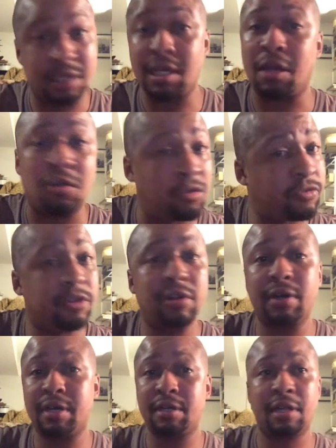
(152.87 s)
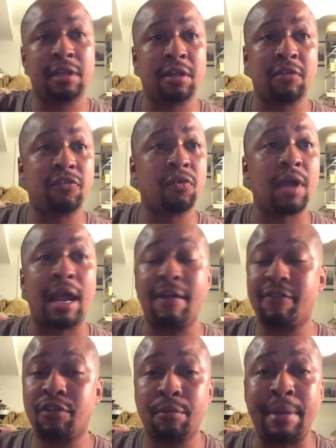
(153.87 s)
take over and therefore
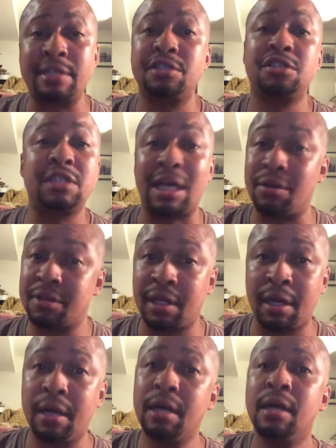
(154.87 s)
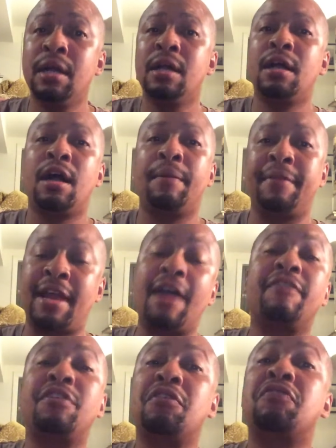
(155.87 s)
have their messages out there, and
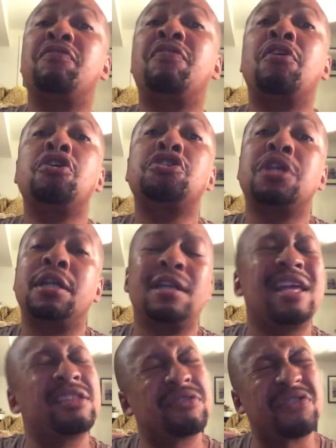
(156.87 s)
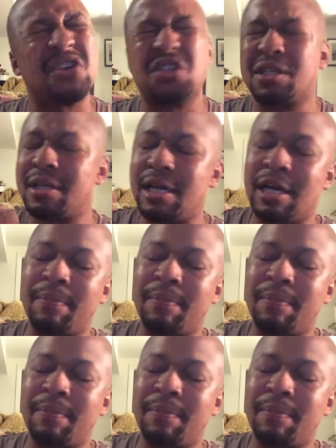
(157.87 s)
have their version, not their version,